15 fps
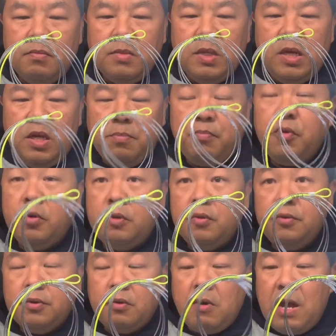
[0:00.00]
It
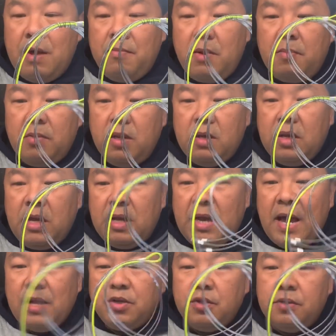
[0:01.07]
produces crab. I mean, it can
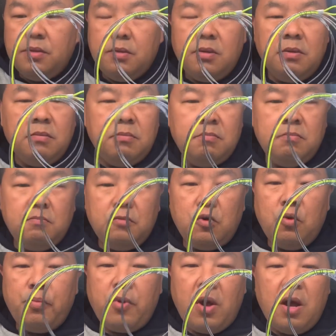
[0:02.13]
catch it,
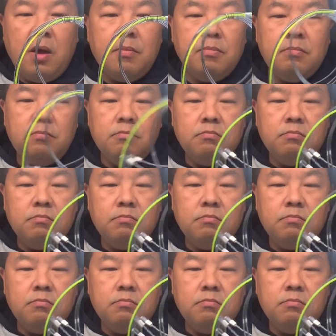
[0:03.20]
no problem.